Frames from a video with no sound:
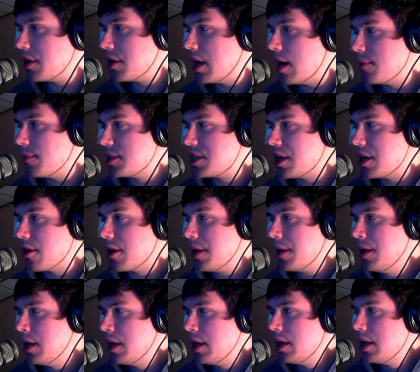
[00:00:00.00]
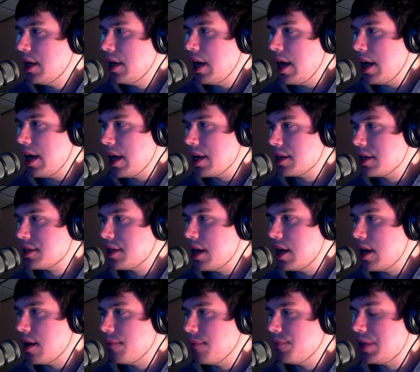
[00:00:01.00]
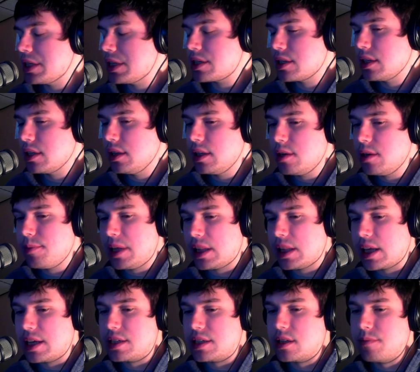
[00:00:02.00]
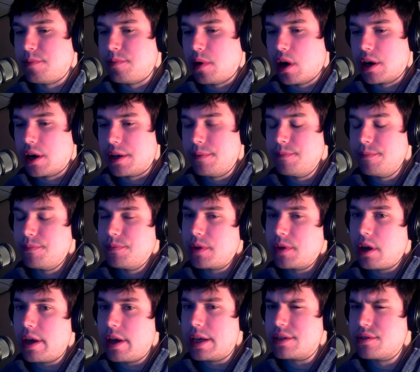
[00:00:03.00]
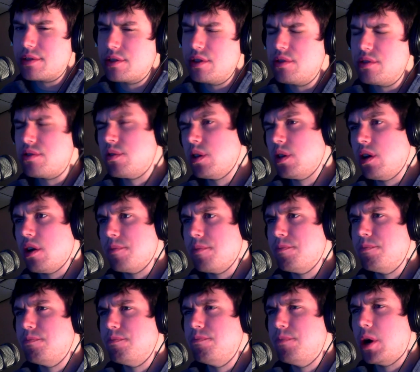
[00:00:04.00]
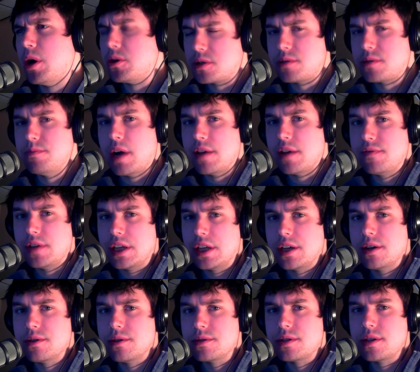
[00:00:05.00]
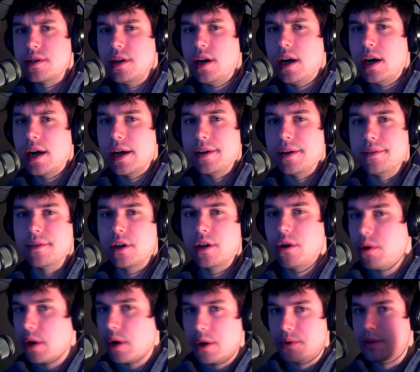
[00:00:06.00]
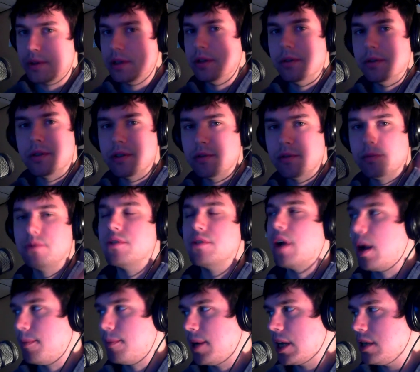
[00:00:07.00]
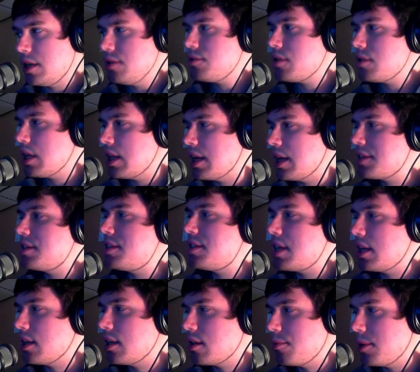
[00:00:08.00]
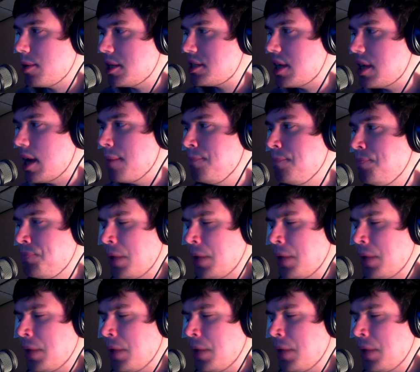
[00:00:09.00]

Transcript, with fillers: commentary. And uh, this is a little bit late to the party, as usually are most my videos on quote YouTube drama. I usually like to take a little bit of time